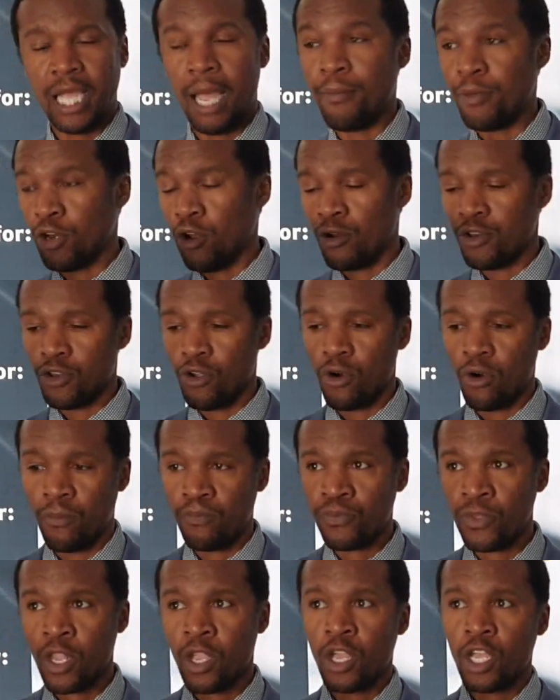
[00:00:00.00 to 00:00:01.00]
On
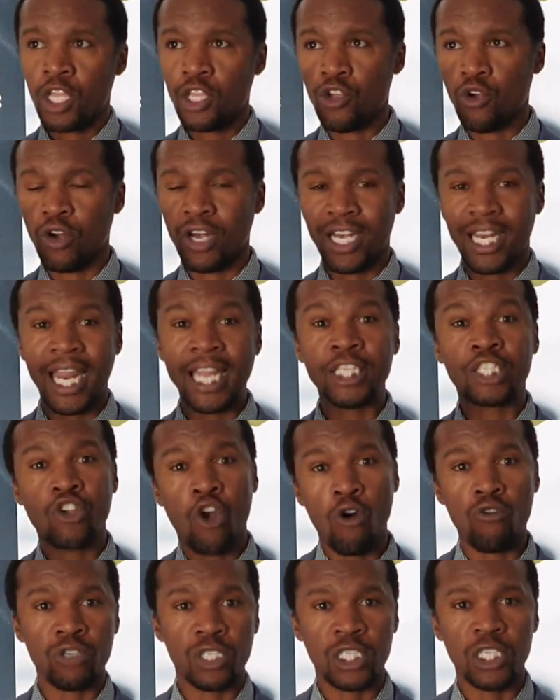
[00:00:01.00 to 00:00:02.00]
your lens
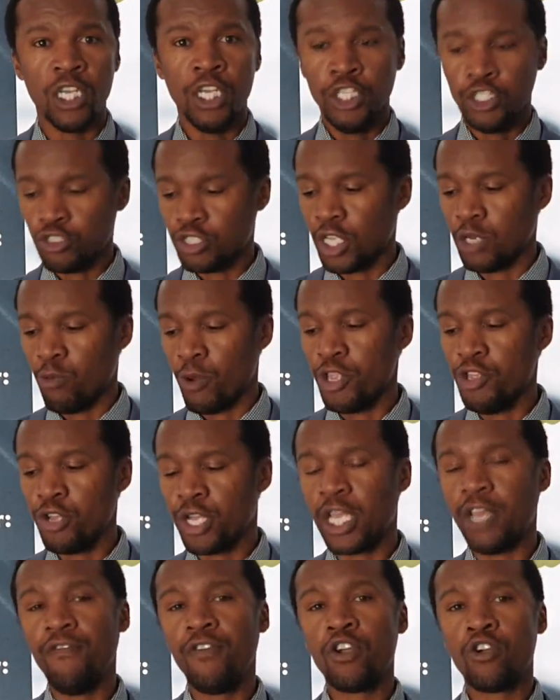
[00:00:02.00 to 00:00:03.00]
codes, so that when you're
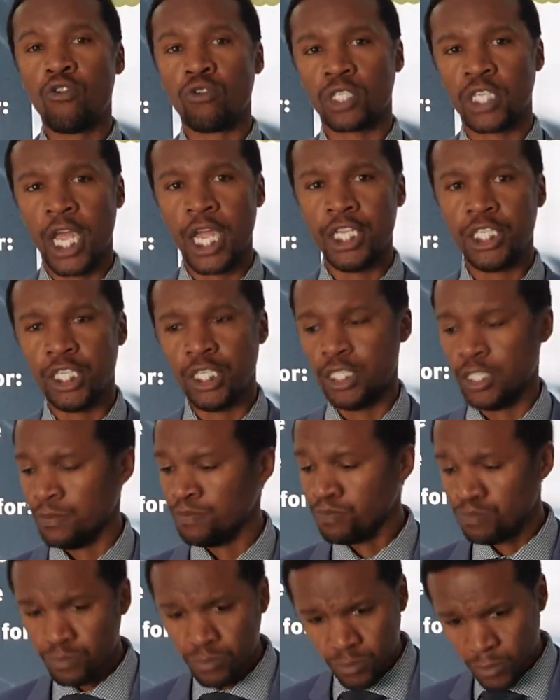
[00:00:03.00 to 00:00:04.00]
giving quotations,
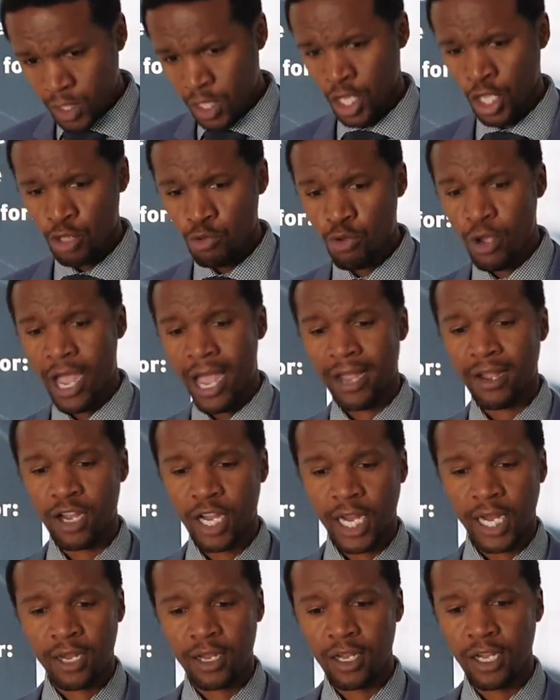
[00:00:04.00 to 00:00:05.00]
you are
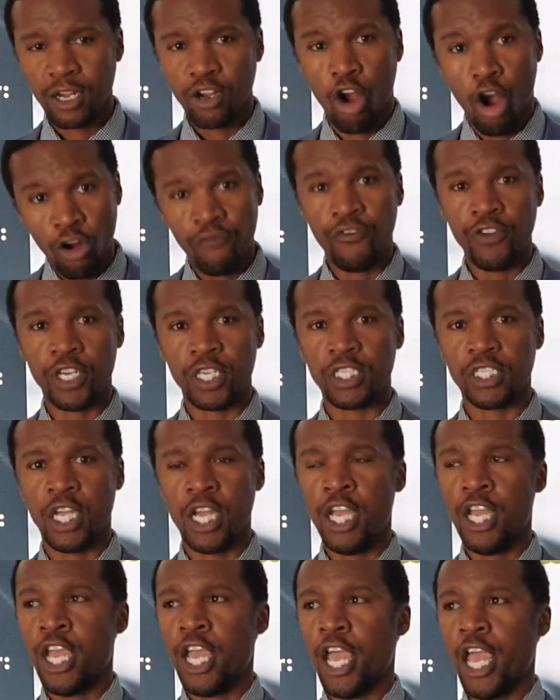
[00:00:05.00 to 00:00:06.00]
confident
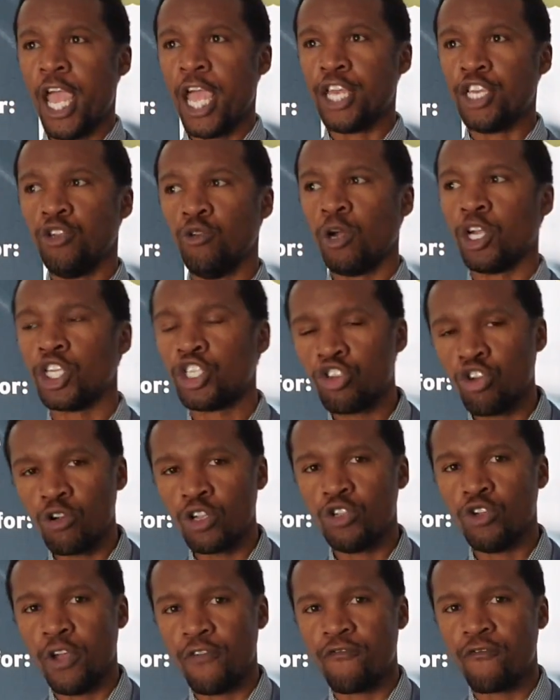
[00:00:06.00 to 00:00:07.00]
and you
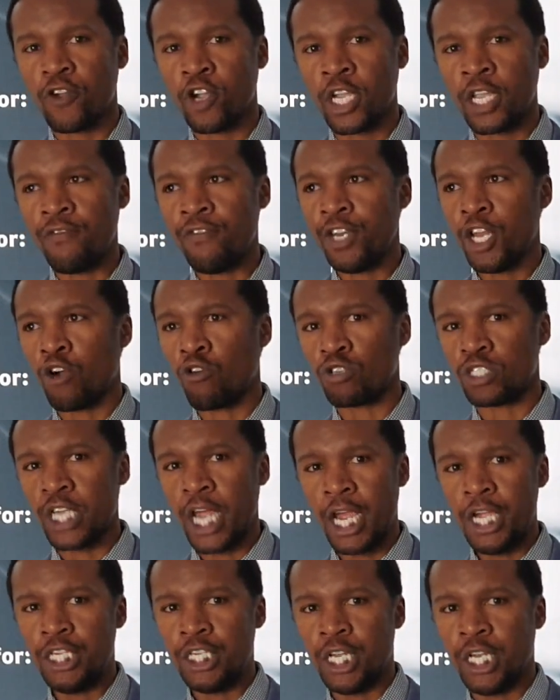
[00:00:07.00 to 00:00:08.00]
have given a
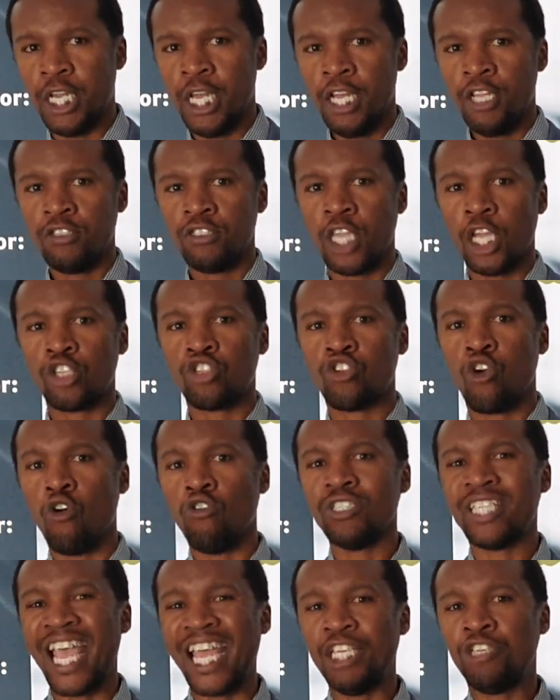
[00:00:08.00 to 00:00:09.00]
quotation that
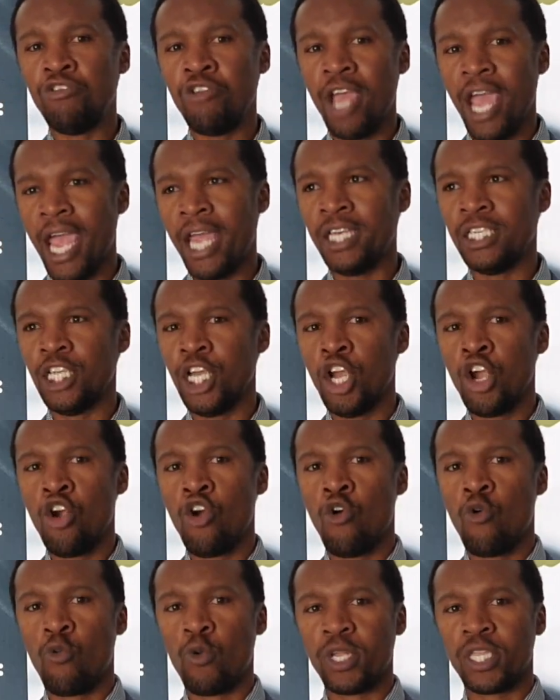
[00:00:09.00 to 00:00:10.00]
goes hand to hand
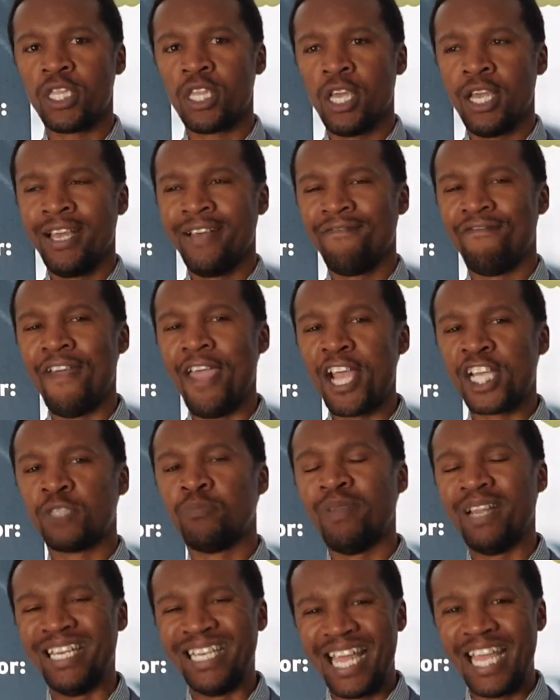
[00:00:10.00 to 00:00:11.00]
with the
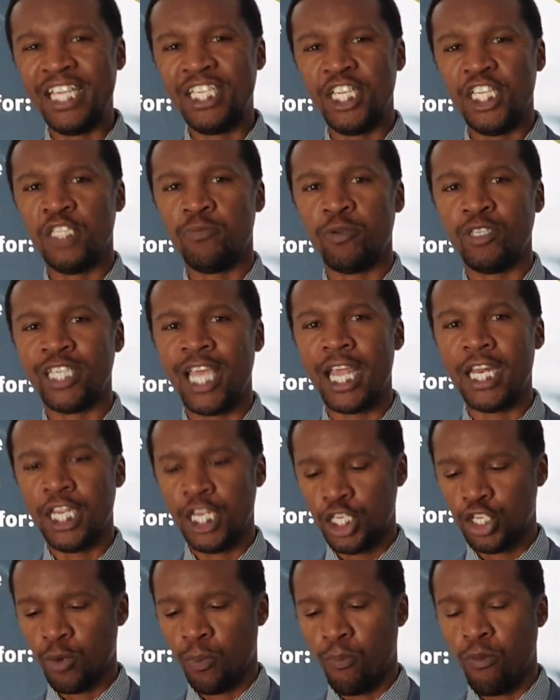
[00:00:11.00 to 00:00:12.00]
explanations
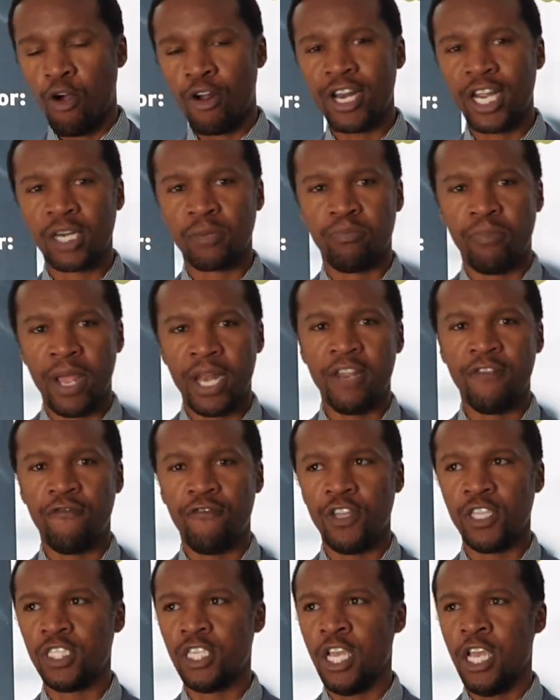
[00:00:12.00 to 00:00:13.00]
pertaining to product
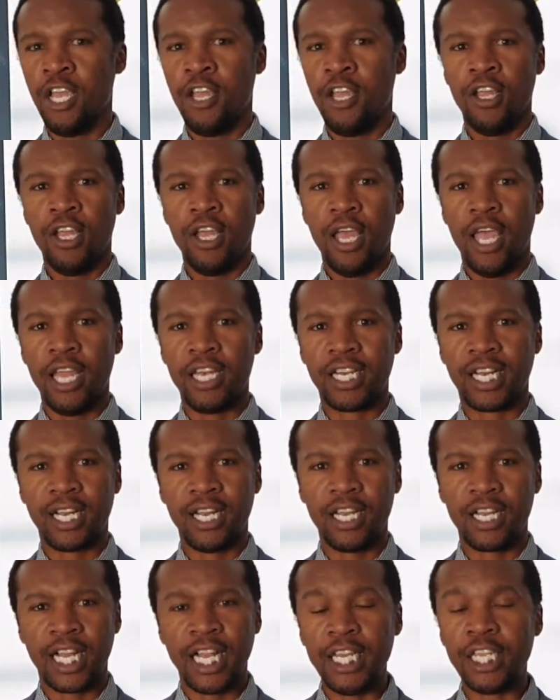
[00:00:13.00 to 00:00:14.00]
benefits and
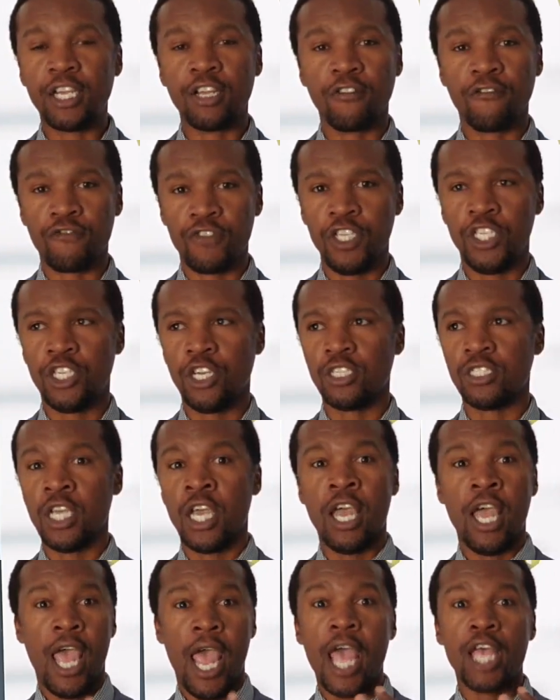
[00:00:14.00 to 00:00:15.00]
clinical features,
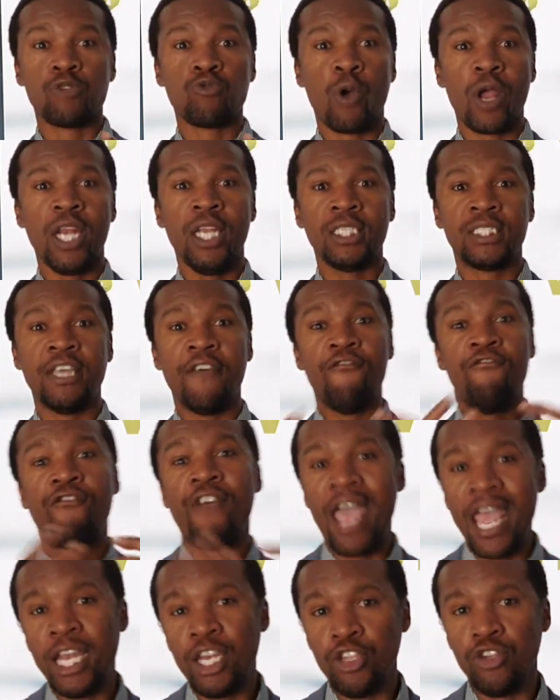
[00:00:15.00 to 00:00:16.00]
as well as the
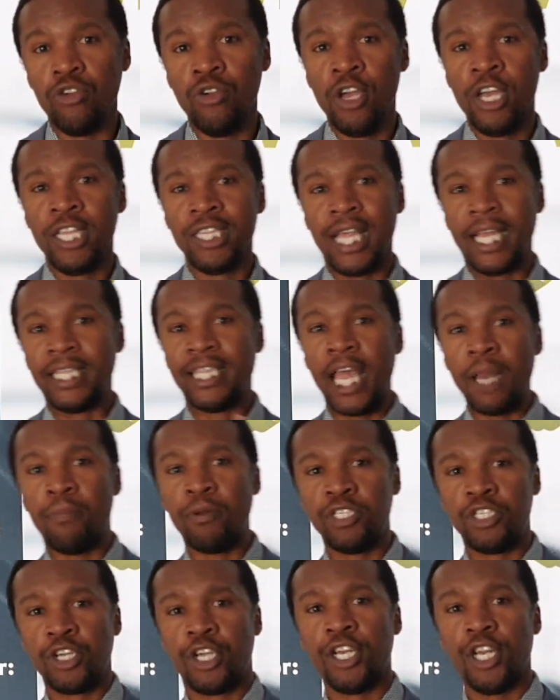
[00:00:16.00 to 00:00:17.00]
value that that
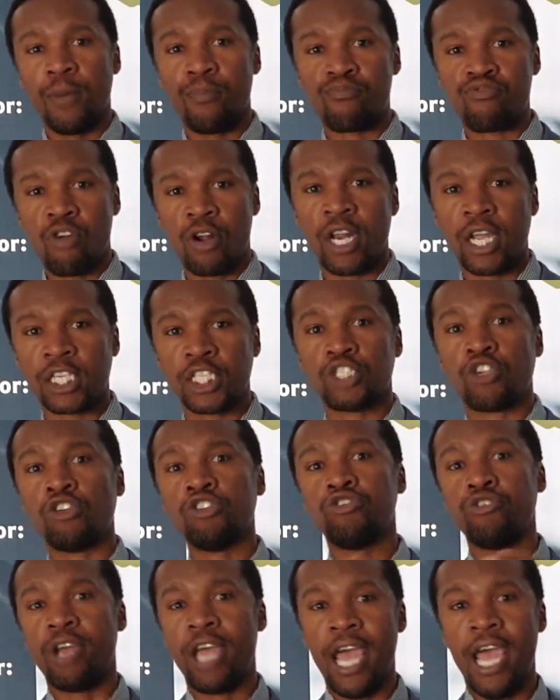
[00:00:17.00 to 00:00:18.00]
particular product is going
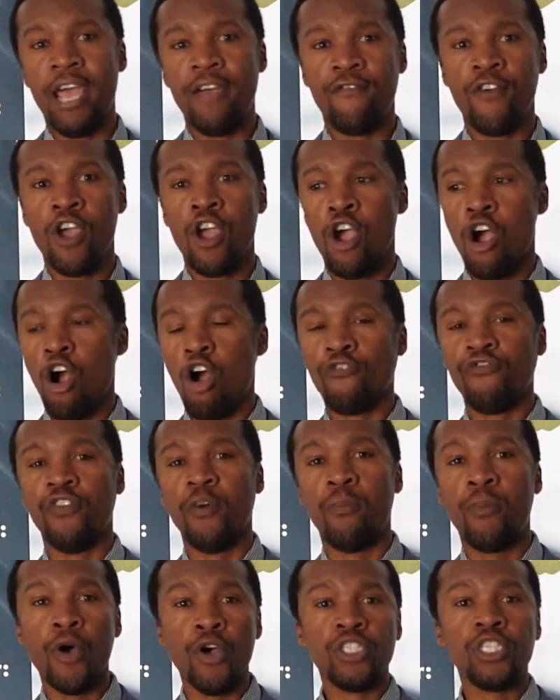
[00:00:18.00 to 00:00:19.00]
to have on the
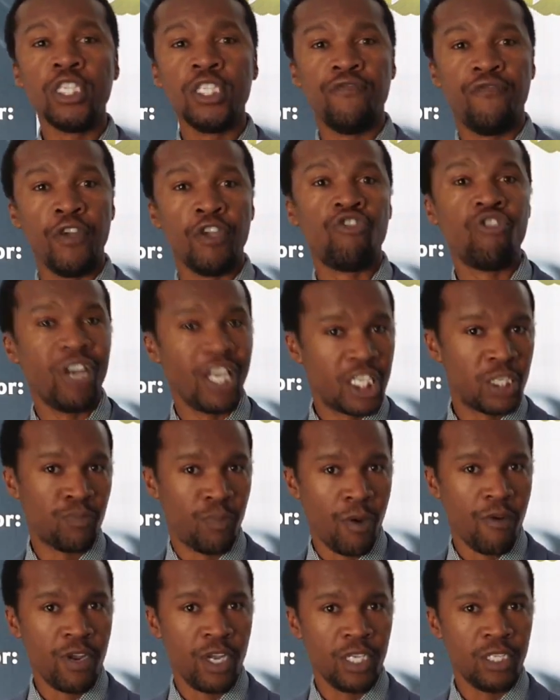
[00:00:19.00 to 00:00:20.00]
person's visual
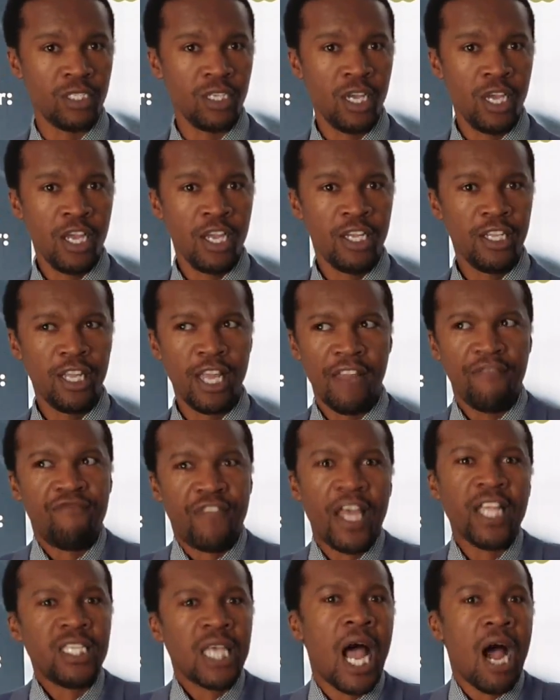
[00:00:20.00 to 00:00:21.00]
experience. And
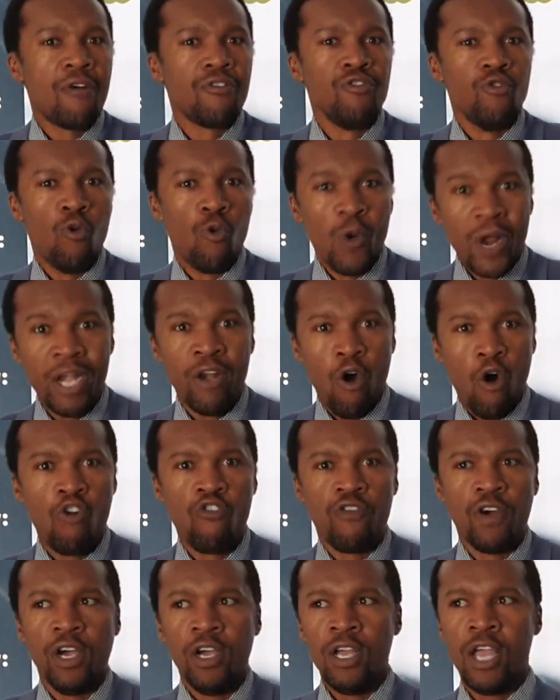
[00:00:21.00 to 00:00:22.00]
that's how you win
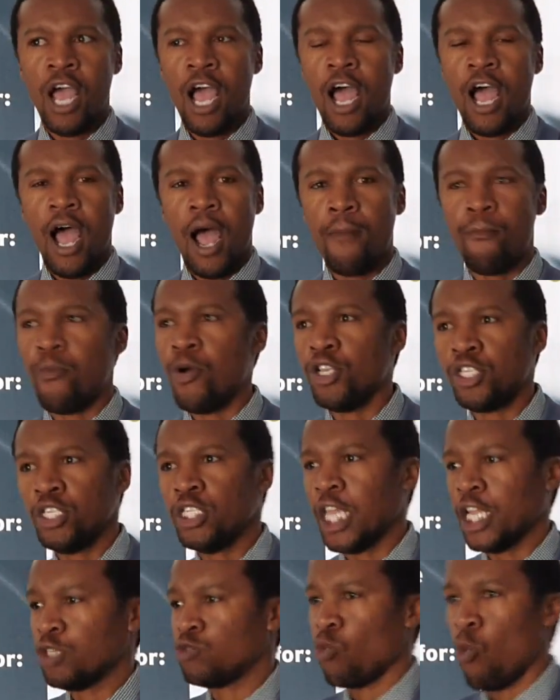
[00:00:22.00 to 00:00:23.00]
over a person
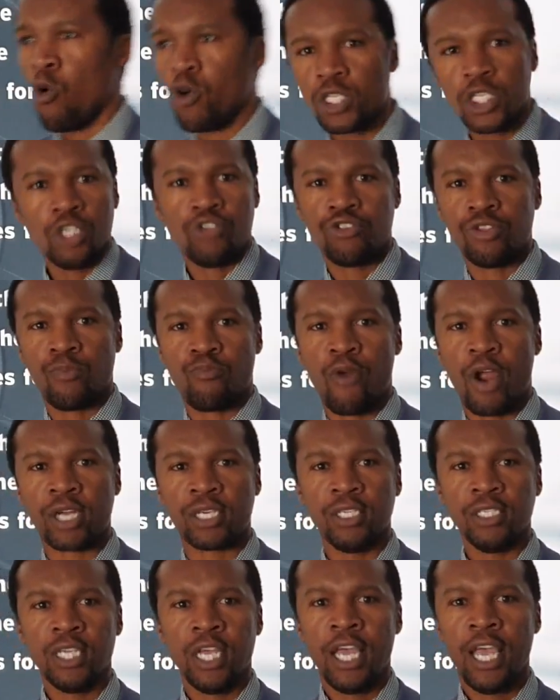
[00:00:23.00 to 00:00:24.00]
that walks into the
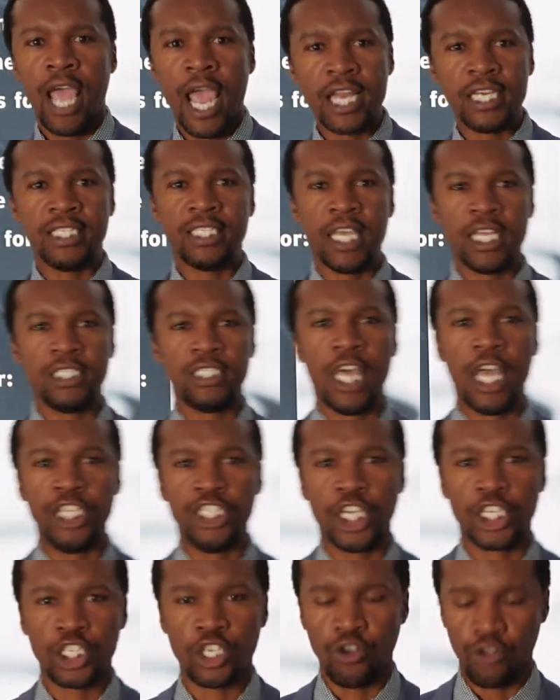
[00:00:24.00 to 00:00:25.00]
practice and says they're
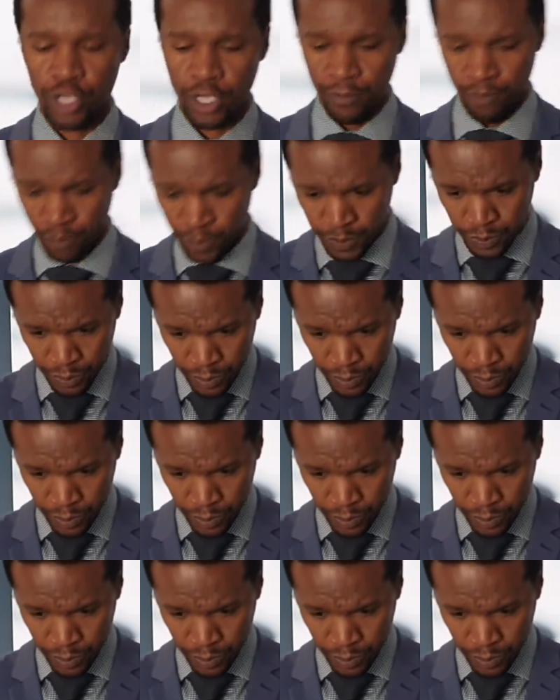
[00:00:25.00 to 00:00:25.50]
just looking.